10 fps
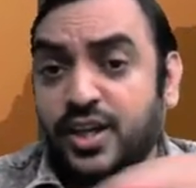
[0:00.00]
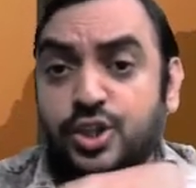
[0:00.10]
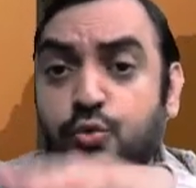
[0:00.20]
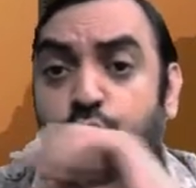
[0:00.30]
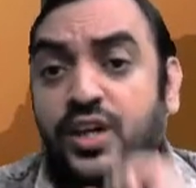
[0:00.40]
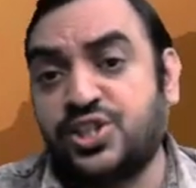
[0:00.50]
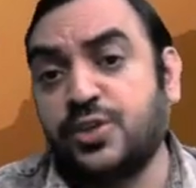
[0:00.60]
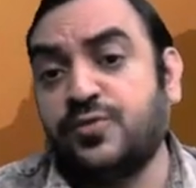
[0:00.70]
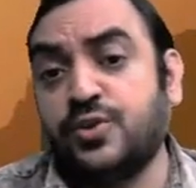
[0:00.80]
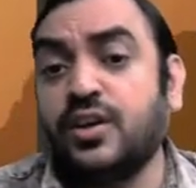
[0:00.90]
you
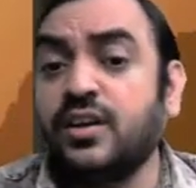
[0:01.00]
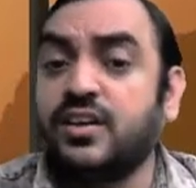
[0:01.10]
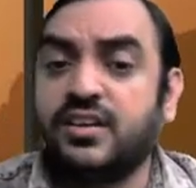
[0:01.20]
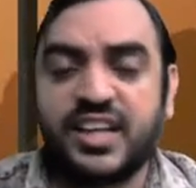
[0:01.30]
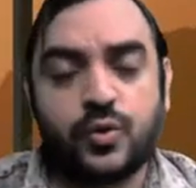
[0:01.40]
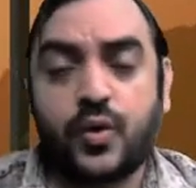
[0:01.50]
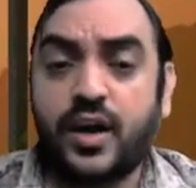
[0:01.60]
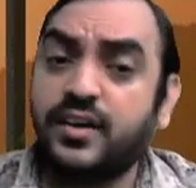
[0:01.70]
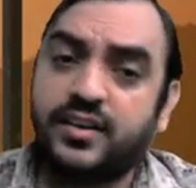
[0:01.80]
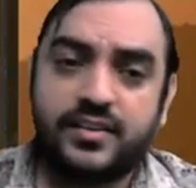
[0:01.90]
achieve your
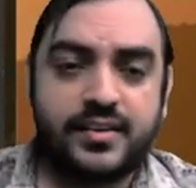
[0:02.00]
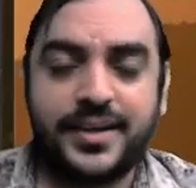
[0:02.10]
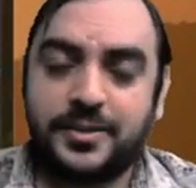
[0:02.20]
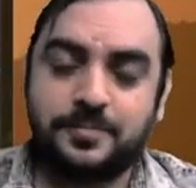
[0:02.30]
required rate.